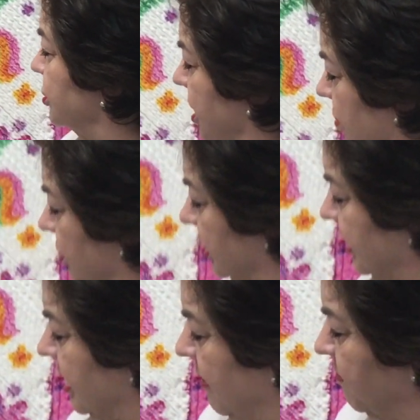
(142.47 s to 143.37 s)
totally
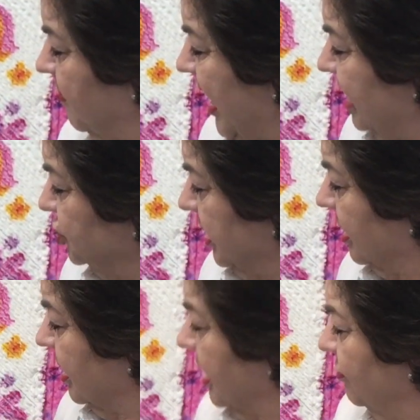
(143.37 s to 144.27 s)
magic
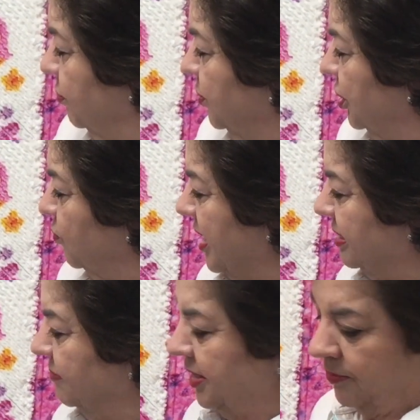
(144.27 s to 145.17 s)
and the pretty
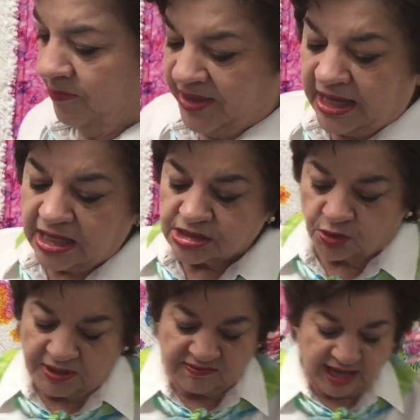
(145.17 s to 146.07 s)
rainbow. So
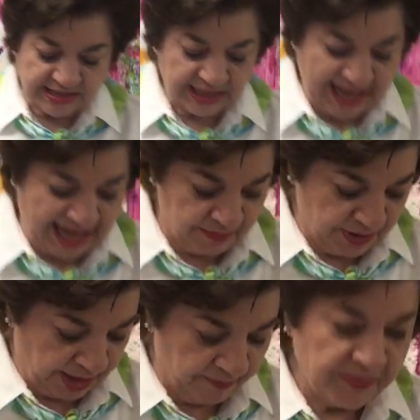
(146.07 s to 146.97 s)
we've got to line them
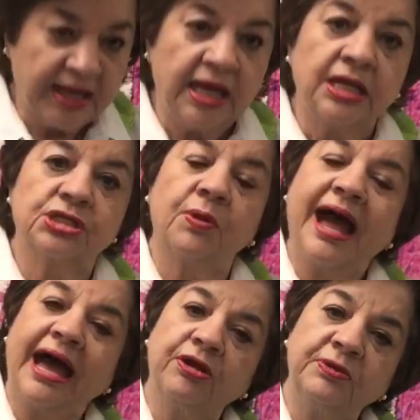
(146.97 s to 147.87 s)
up. So
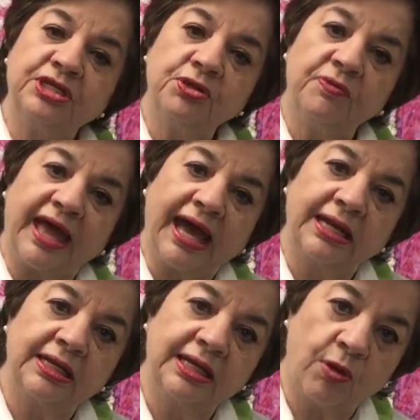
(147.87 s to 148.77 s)
how do we do that?
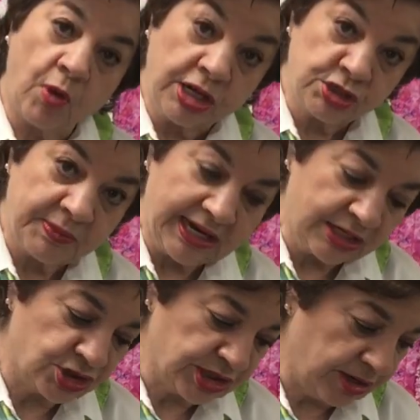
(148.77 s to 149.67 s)
Now watch me and I'll
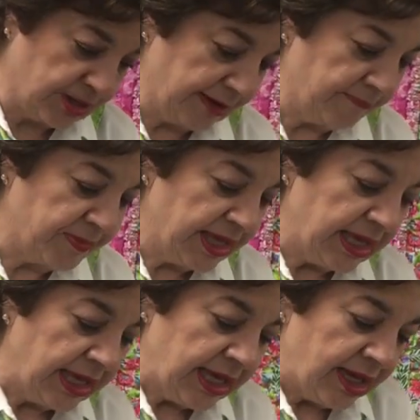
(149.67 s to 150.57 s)
show you.
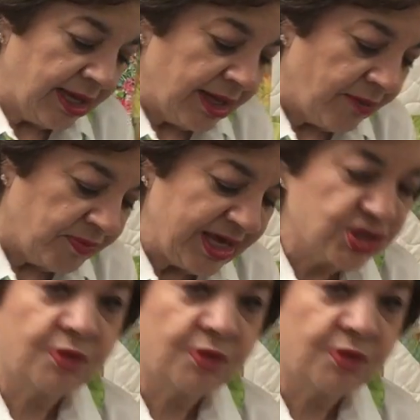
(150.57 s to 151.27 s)
These